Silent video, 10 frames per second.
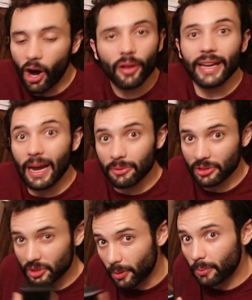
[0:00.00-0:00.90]
all I had was
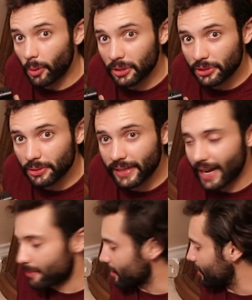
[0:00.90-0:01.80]
a small point and shoot
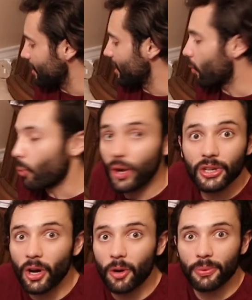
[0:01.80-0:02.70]
camera,
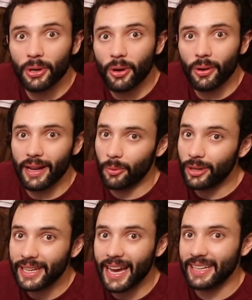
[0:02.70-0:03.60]
one GoPro, and
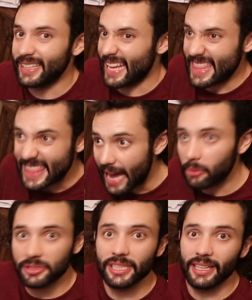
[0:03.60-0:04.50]
one Canon, and that
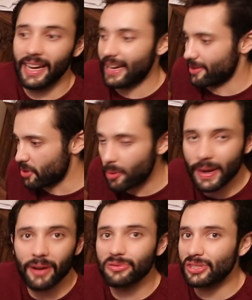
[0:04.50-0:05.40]
was it. I had no
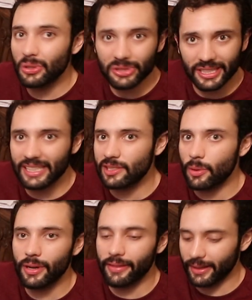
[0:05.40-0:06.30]
mounts, no stickies,
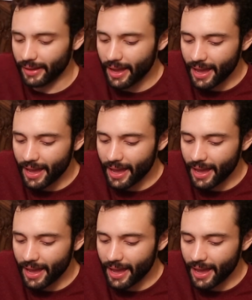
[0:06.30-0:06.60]
no nothing.